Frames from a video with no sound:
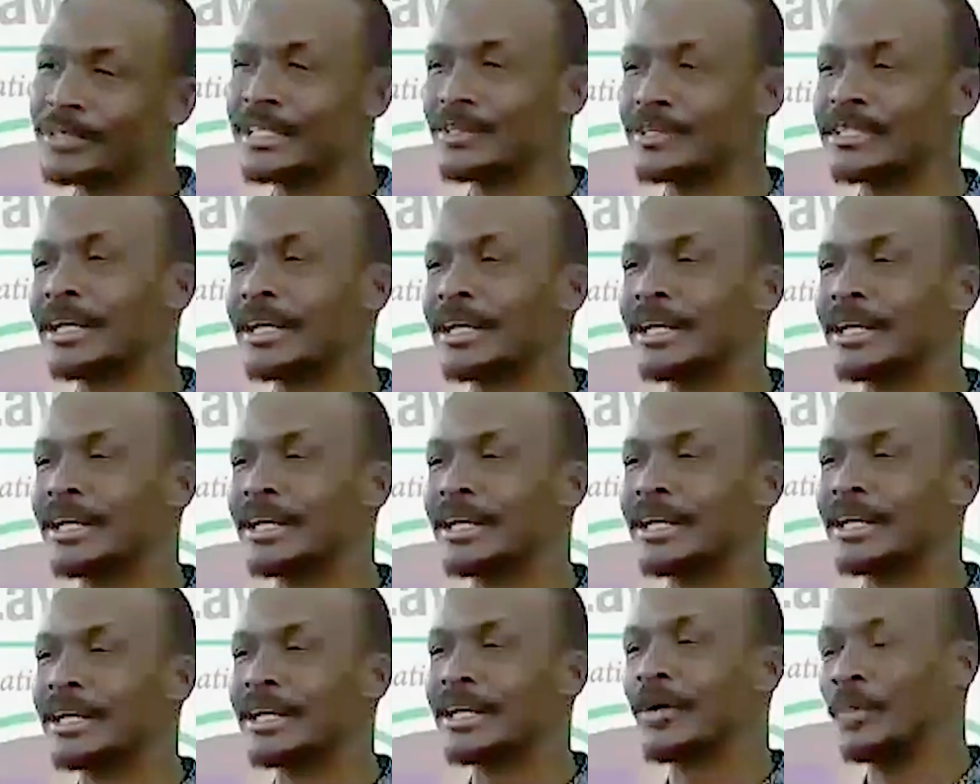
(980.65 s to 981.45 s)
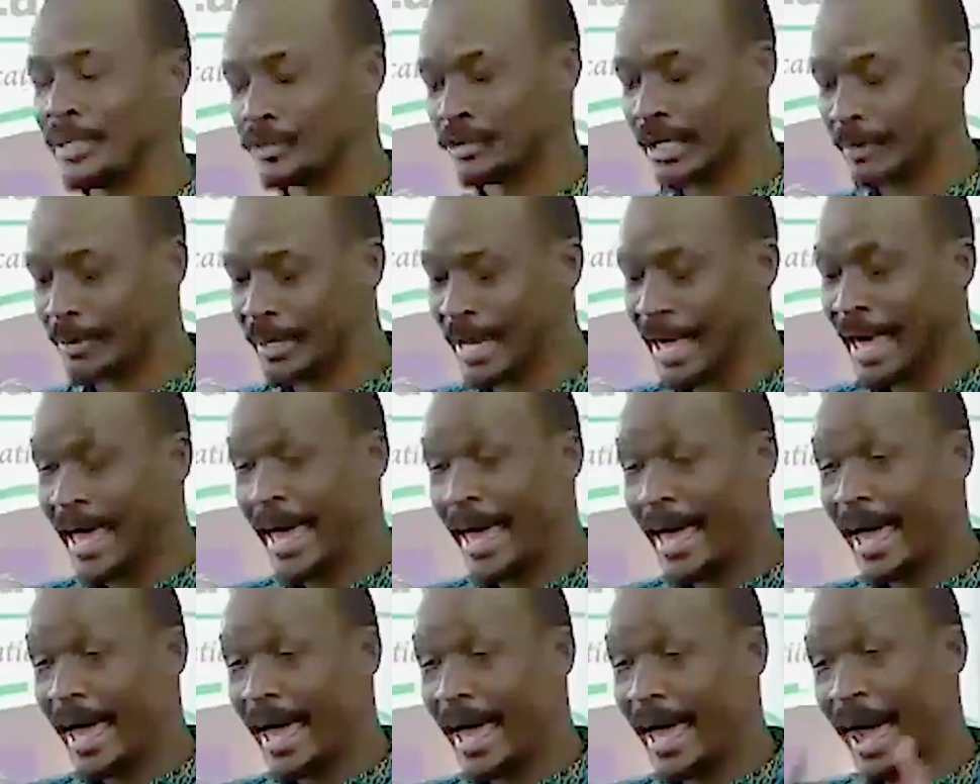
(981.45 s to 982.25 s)
But I think some concessions
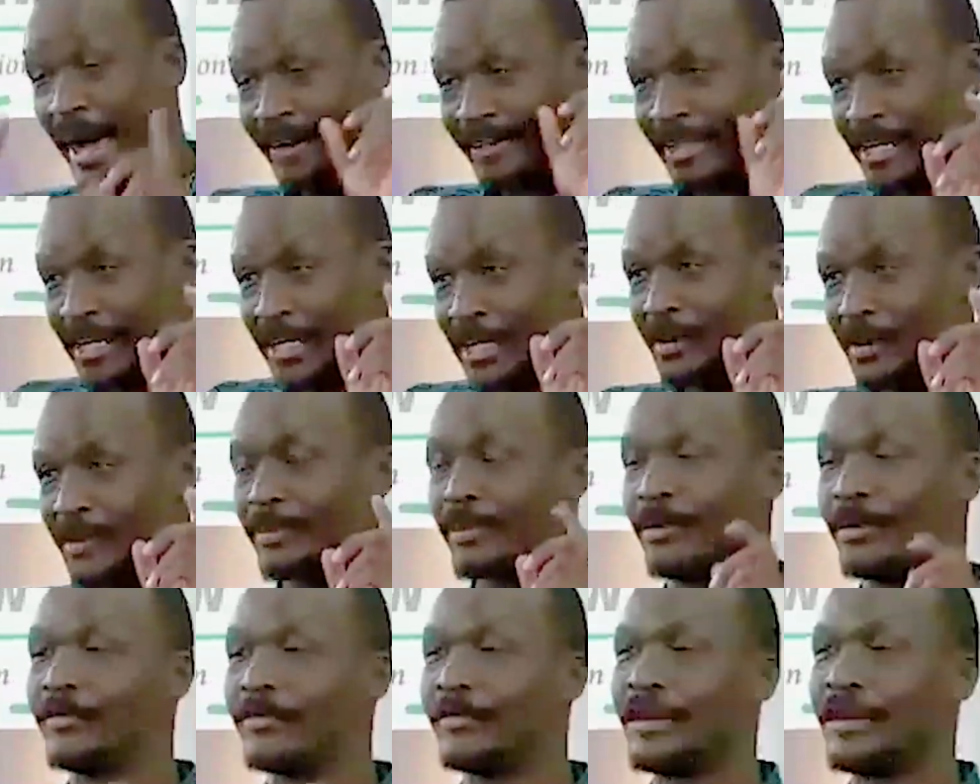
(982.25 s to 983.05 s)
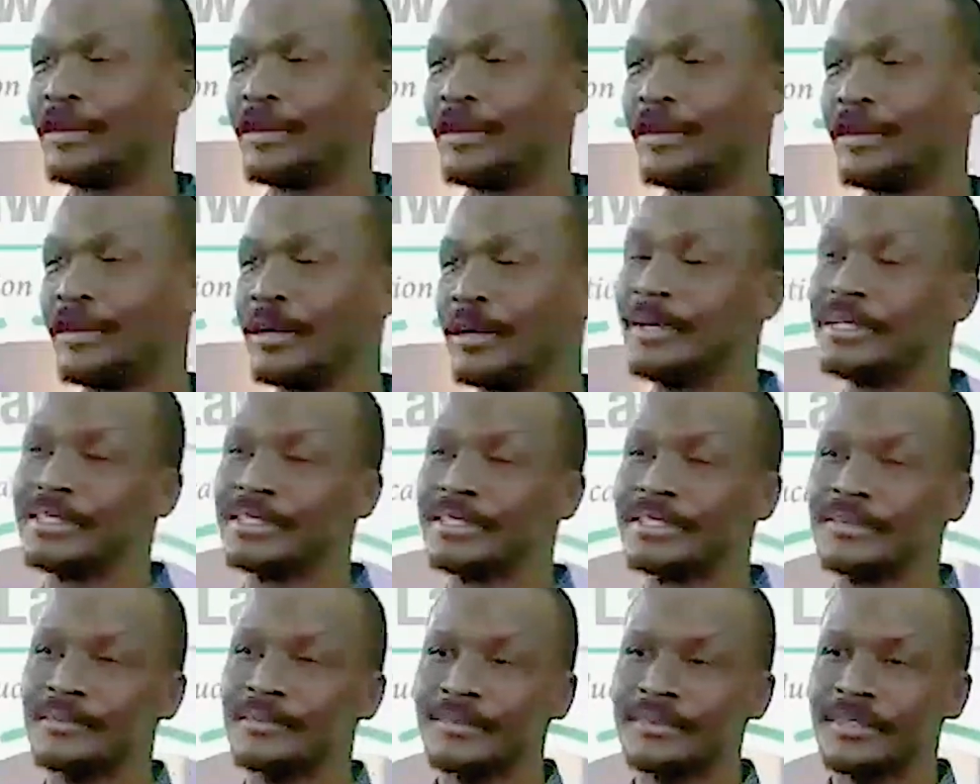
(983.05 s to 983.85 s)
and accommodation can be made under
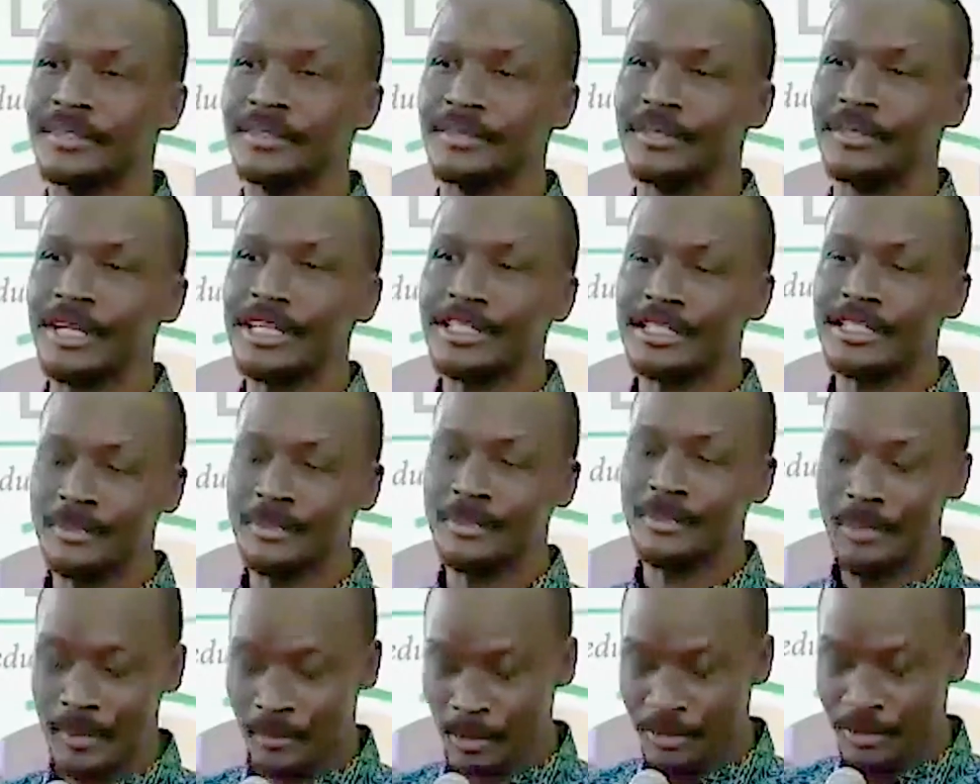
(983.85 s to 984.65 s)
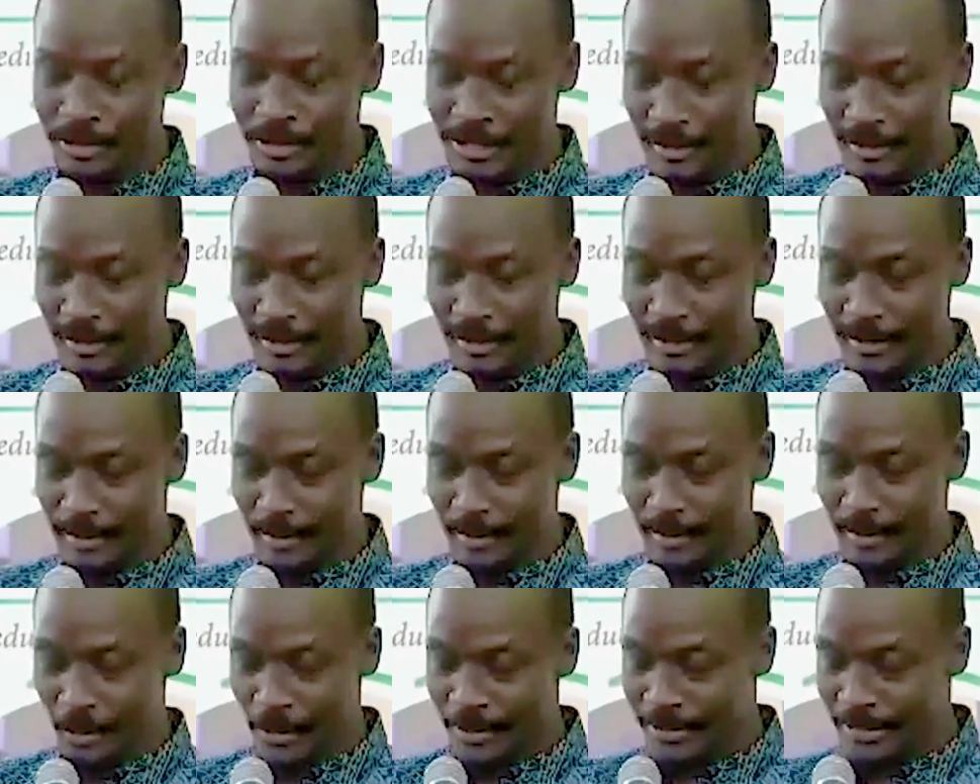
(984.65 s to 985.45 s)
that limb of liberties. That's
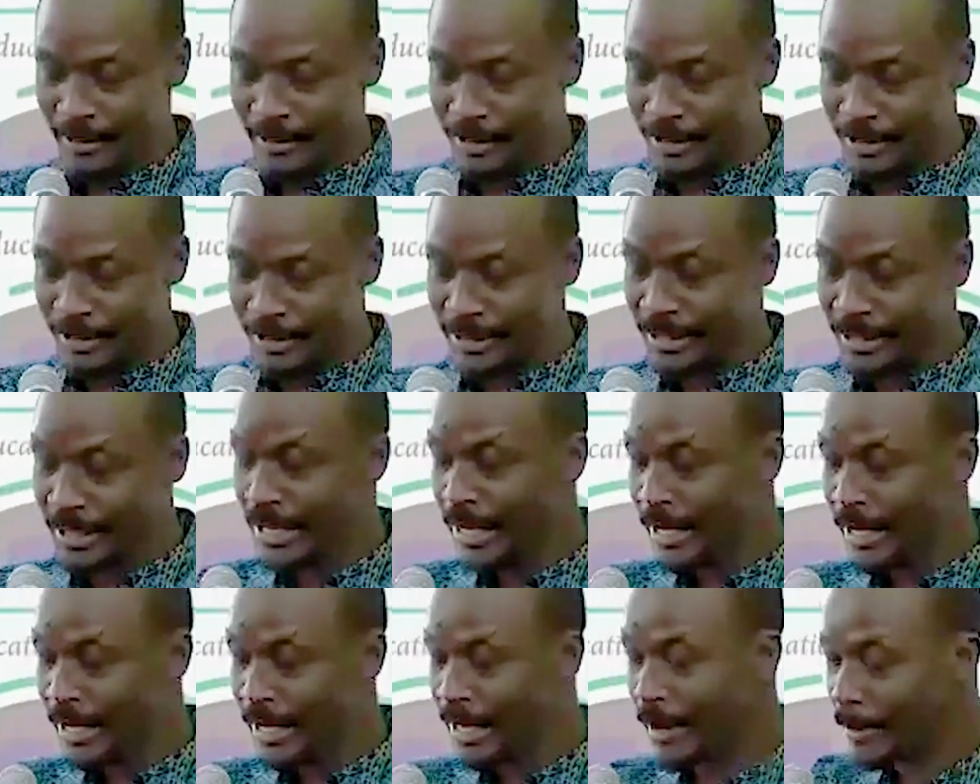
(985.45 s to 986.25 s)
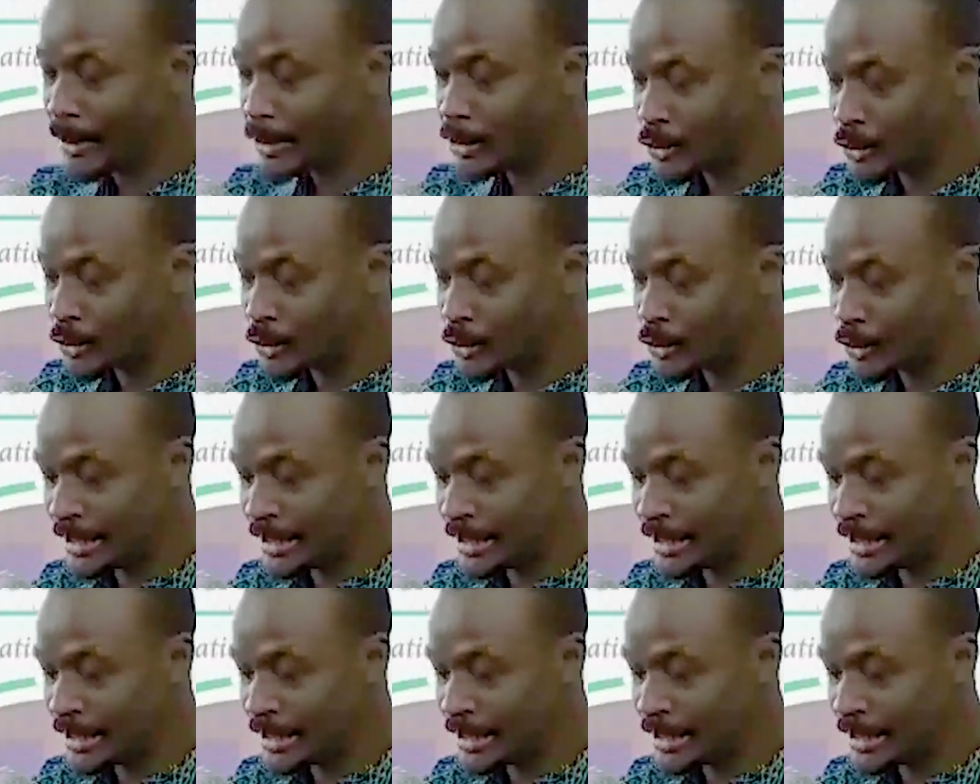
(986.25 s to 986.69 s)
my point number one on that one.